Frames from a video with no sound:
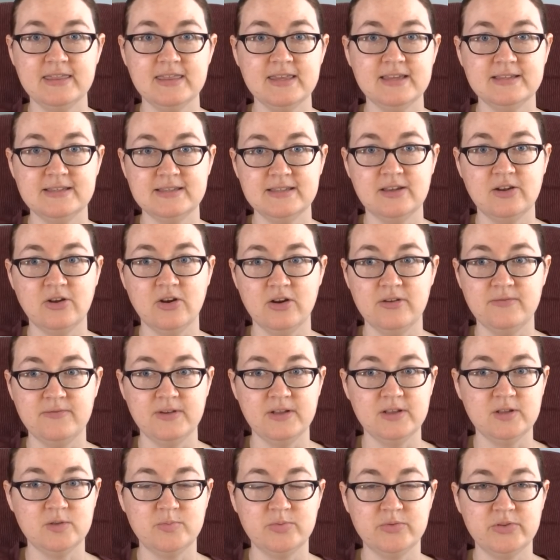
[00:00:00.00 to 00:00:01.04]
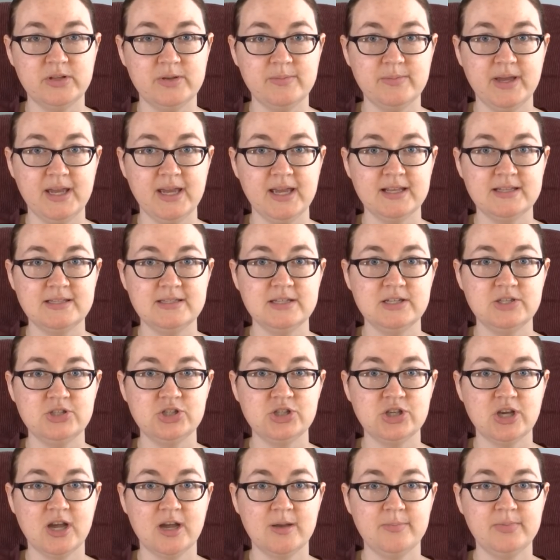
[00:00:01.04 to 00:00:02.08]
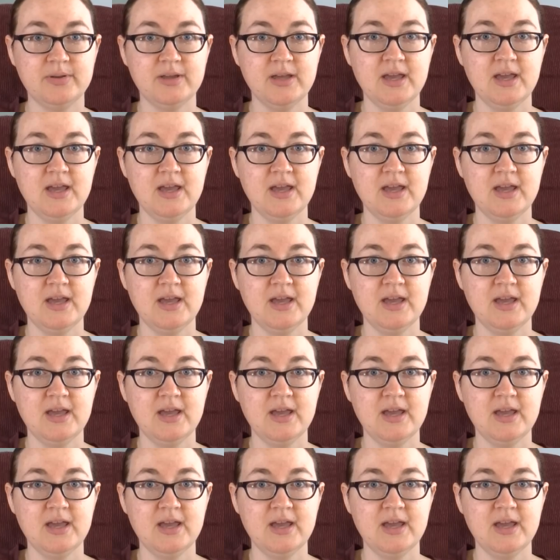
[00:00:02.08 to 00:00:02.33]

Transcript: things that are available in my Etsy shop,